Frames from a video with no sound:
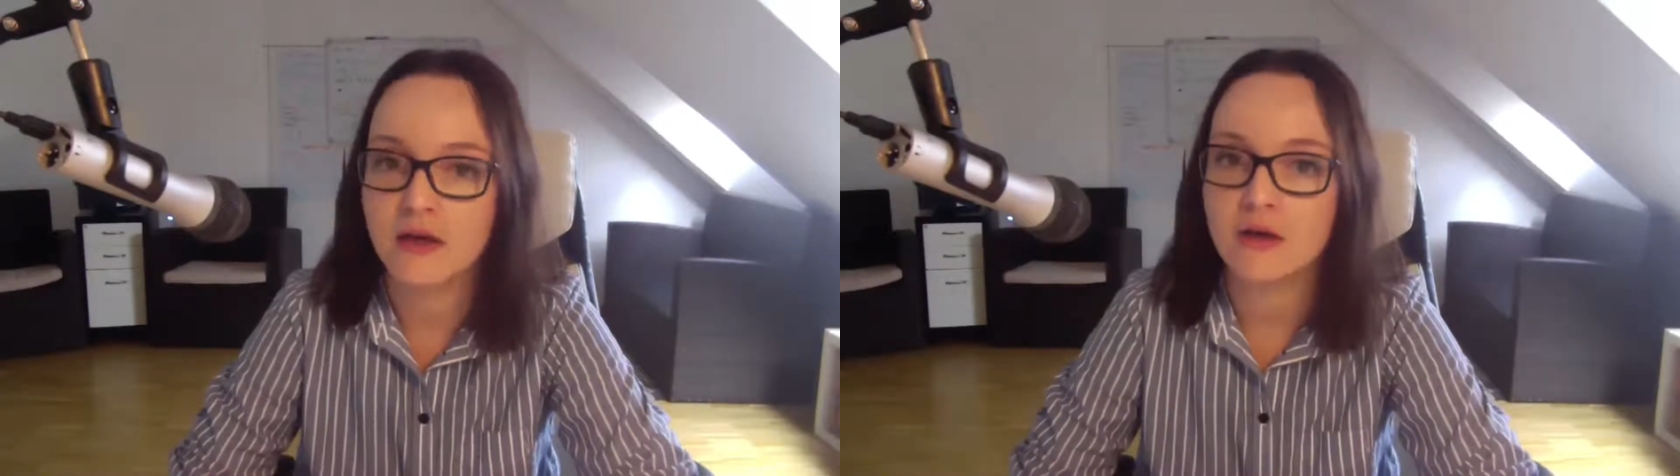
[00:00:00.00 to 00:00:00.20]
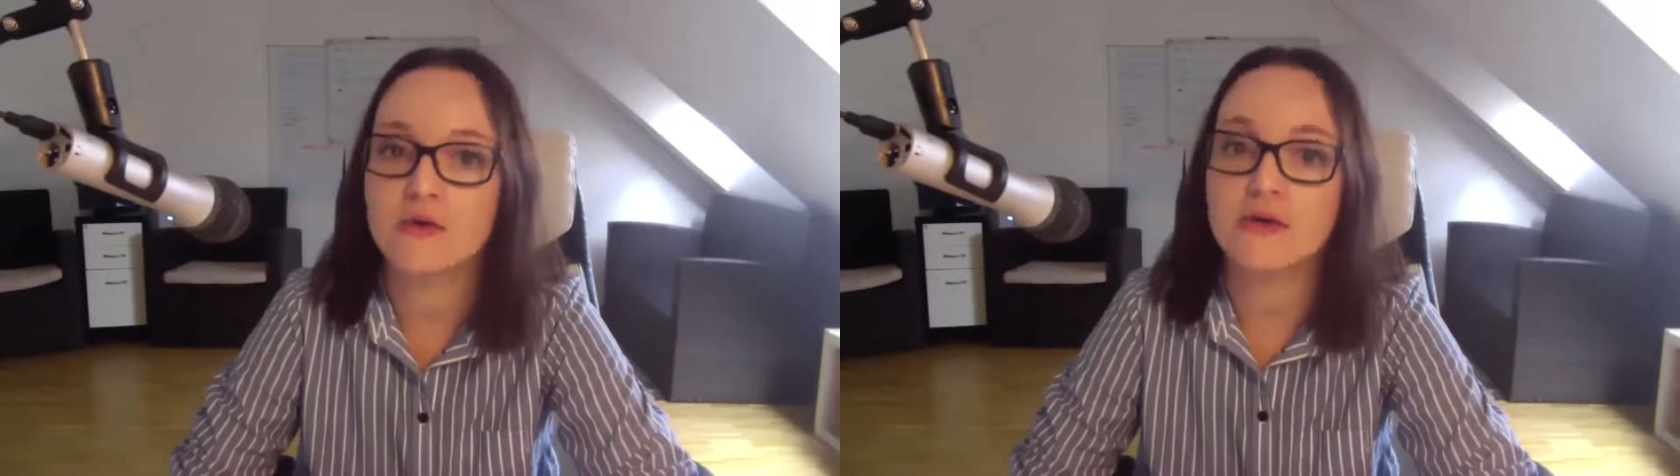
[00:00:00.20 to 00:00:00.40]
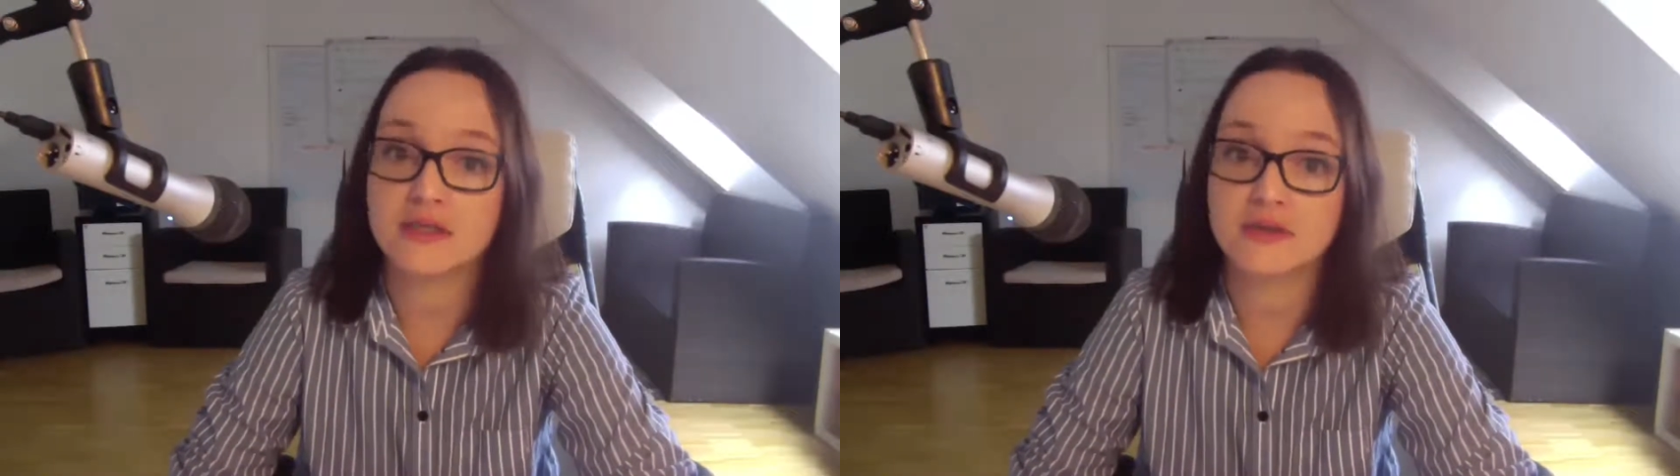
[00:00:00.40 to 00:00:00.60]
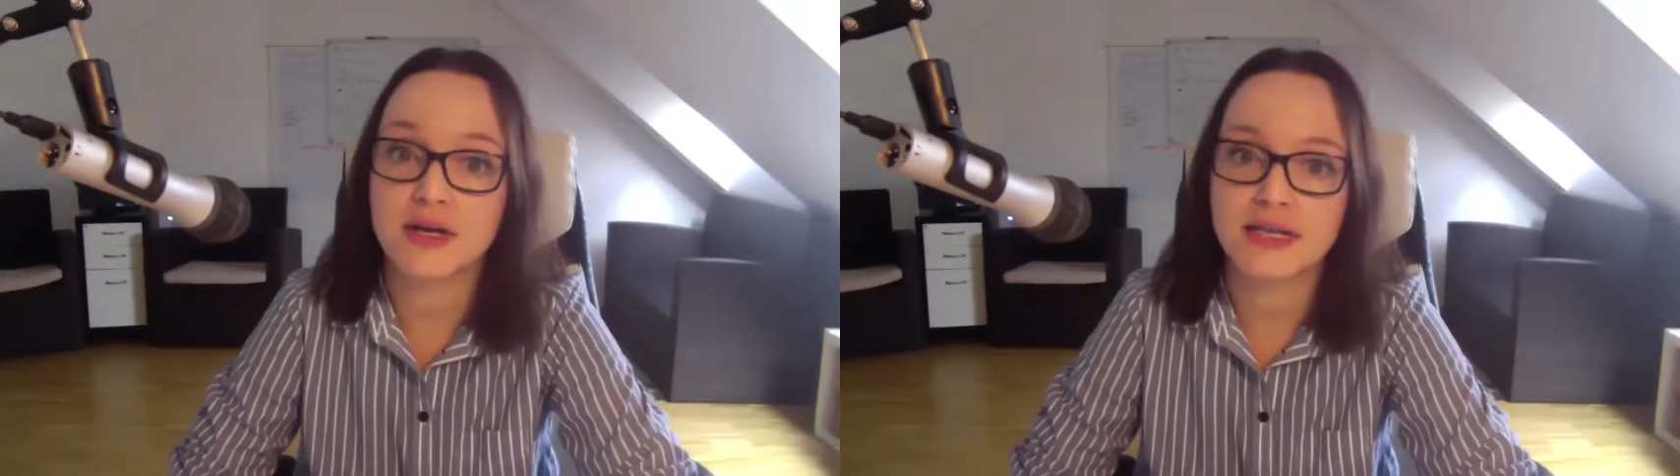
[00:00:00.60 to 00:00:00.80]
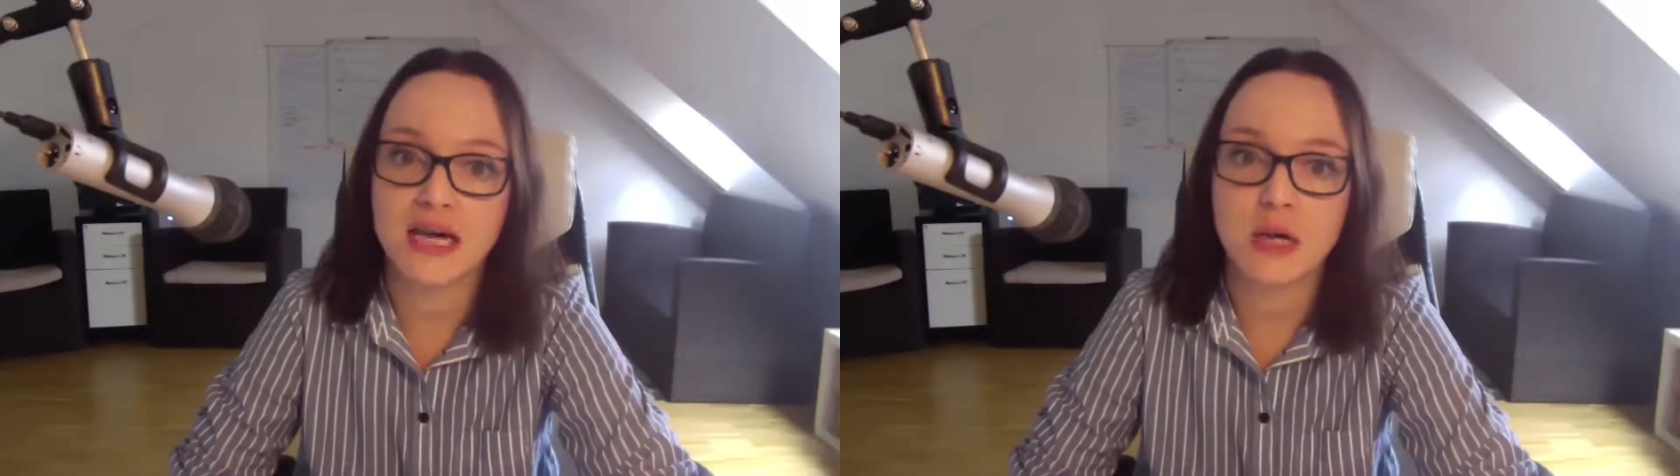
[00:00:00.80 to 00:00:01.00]
who is
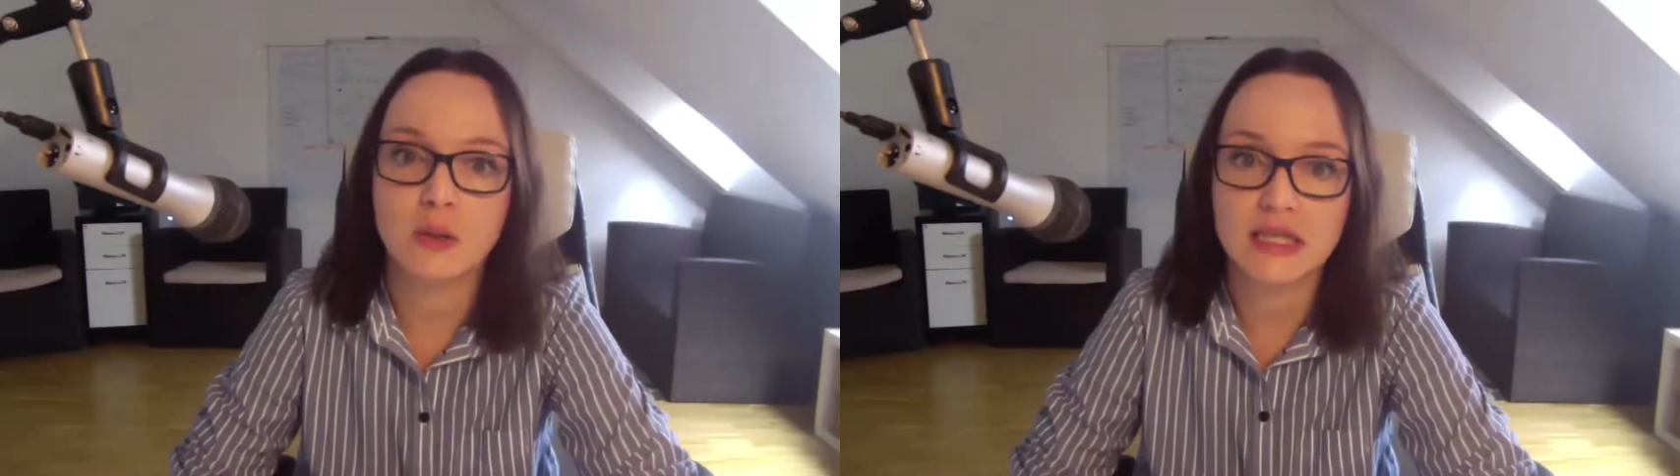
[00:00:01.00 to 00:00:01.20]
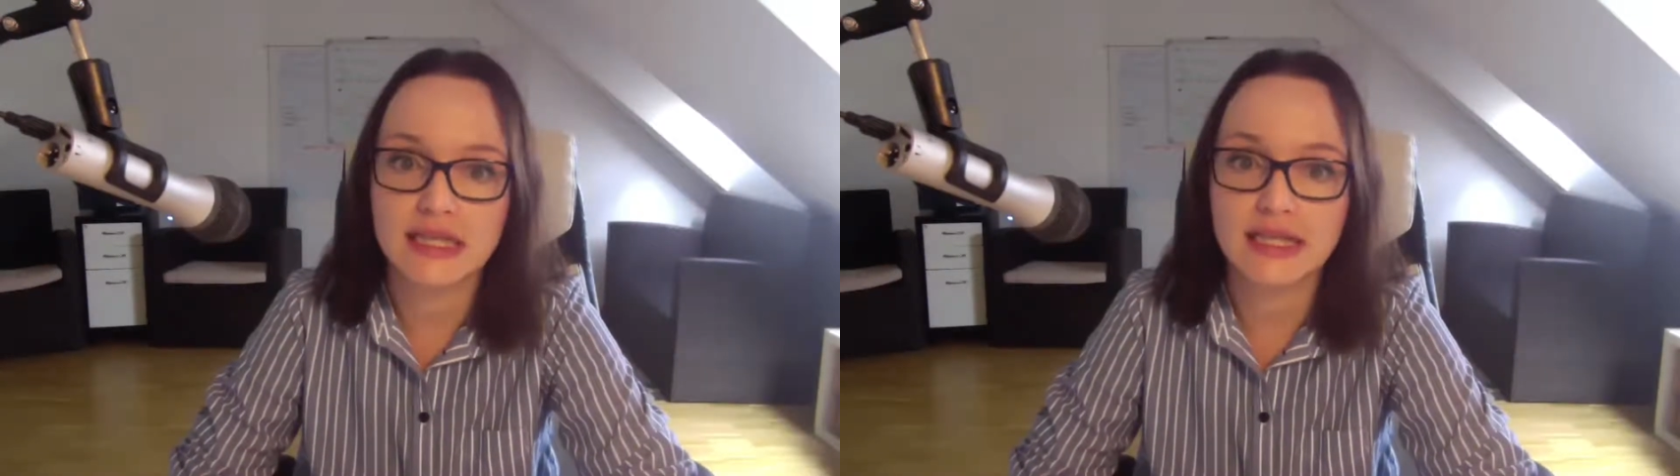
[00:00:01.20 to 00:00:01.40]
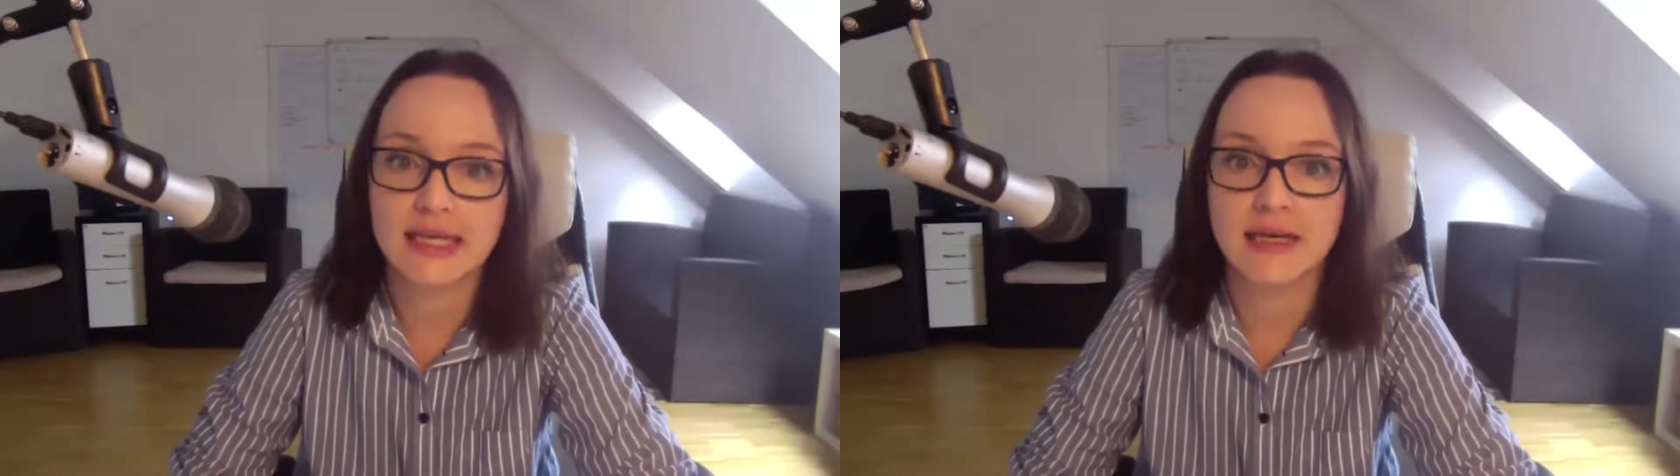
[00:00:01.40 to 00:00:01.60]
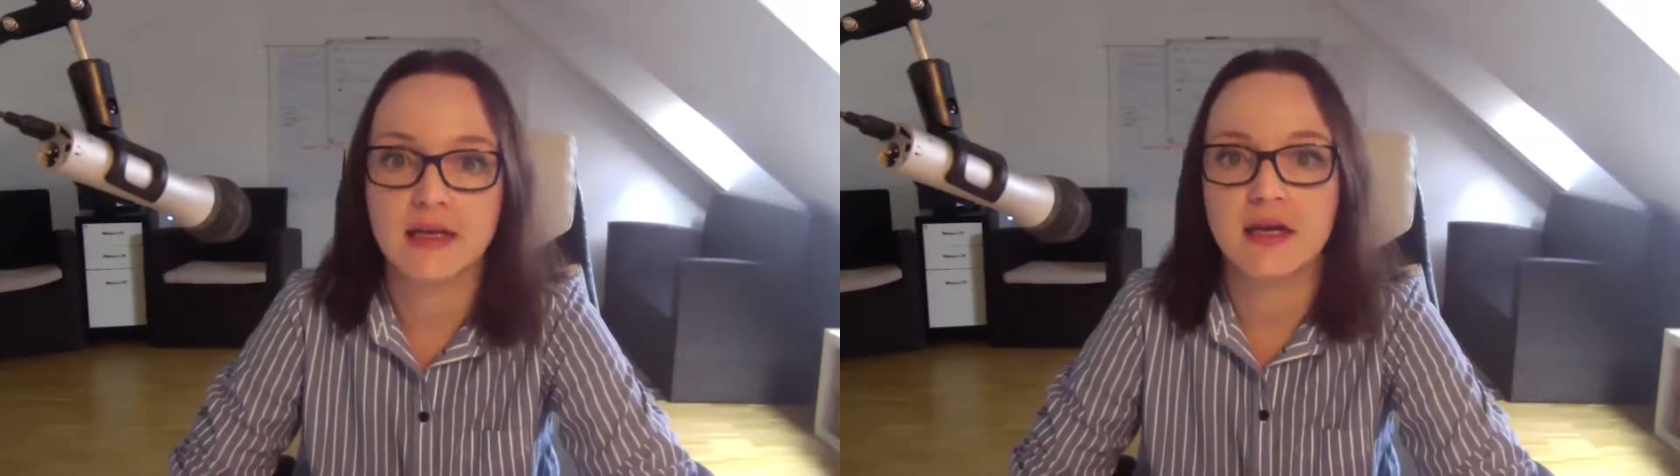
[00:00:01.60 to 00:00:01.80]
right now leading